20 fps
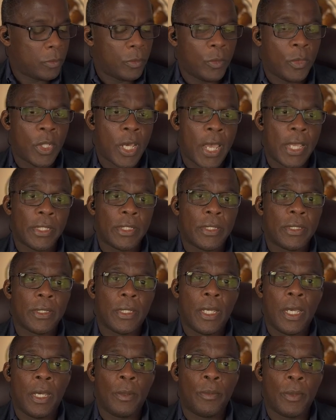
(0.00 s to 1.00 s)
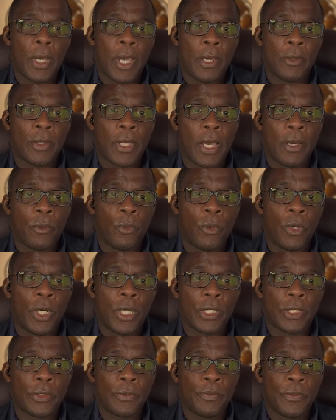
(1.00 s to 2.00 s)
that's how that
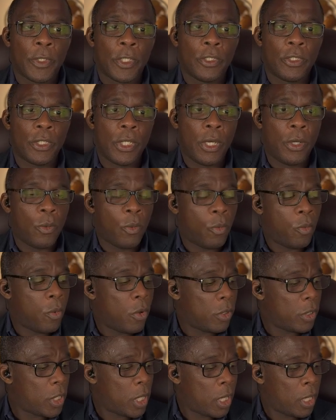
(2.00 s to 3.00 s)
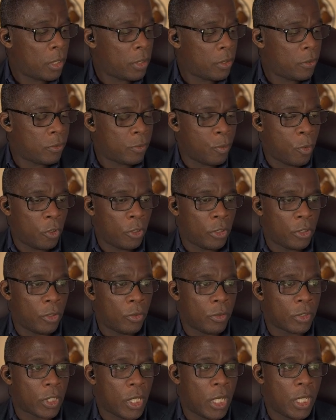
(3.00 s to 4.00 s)
works. So what are those
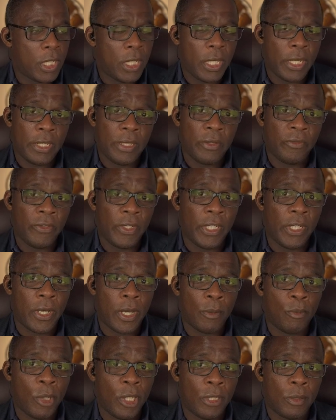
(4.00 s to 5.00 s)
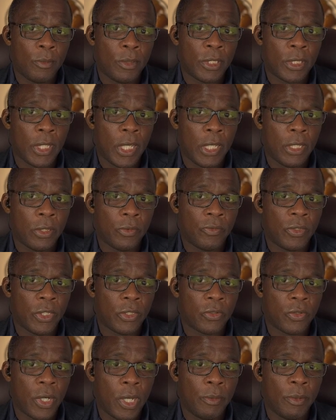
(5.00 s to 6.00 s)
molecules? Earlier in the video, I made the mistake of
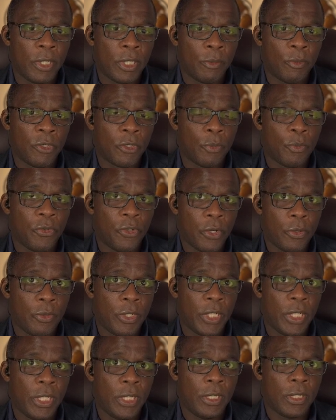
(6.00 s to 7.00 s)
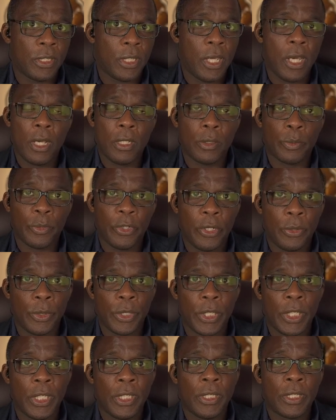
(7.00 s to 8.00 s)
describing them as proteins. They aren't
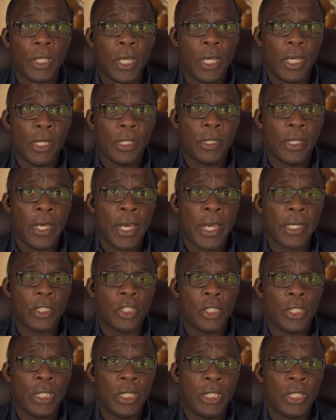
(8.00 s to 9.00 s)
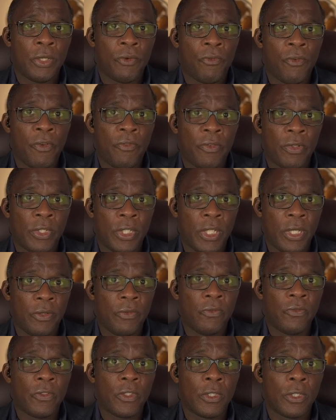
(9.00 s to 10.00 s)
proteins. They're actually
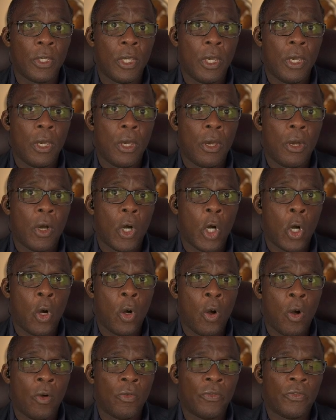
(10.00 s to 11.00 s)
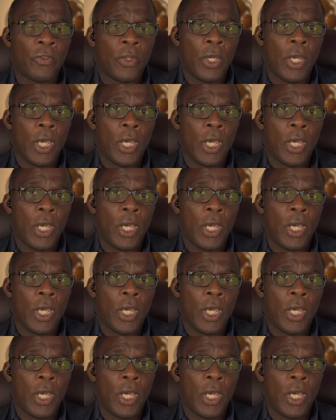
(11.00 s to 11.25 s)
derivatives of